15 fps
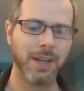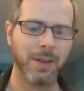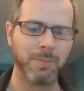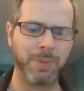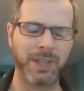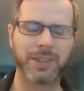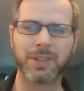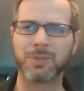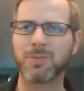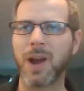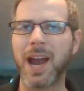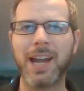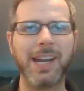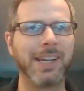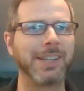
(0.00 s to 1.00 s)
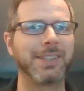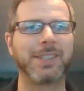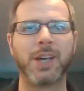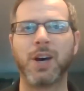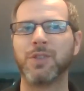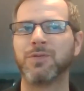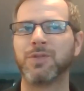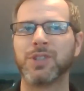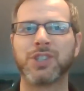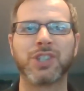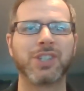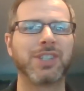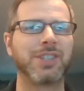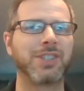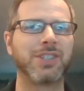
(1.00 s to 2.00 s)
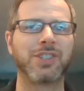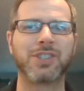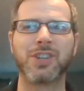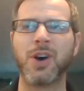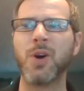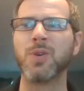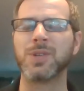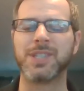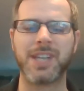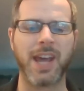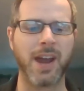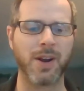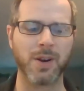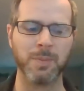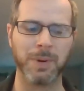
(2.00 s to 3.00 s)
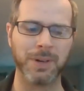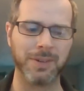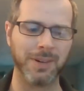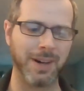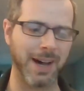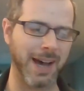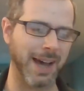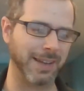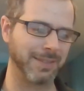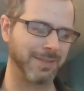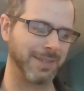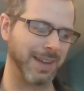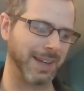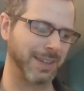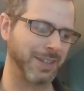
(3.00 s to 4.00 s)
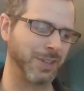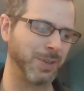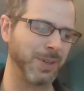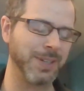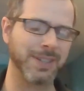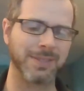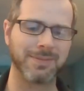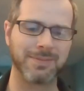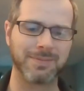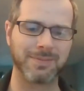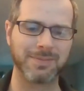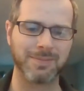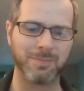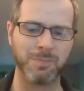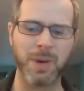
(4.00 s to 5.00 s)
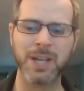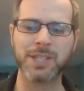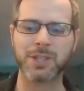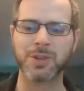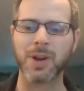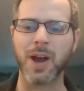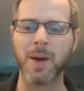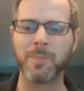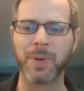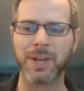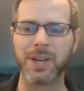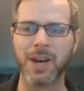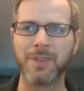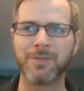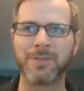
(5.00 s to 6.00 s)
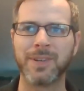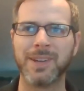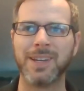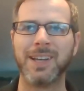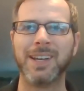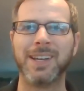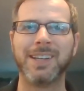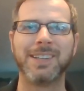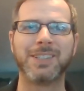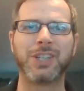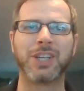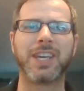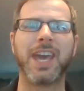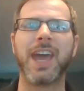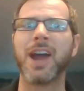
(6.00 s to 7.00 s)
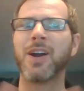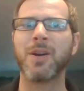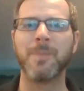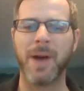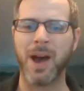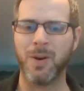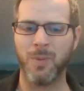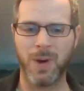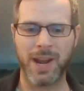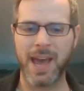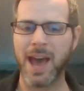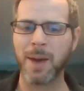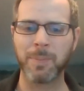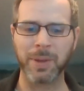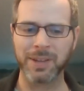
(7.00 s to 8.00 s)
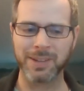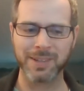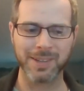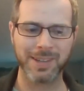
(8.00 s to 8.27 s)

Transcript: But the writing itself was just so terrible. I couldn't muster up enough to care about what happened.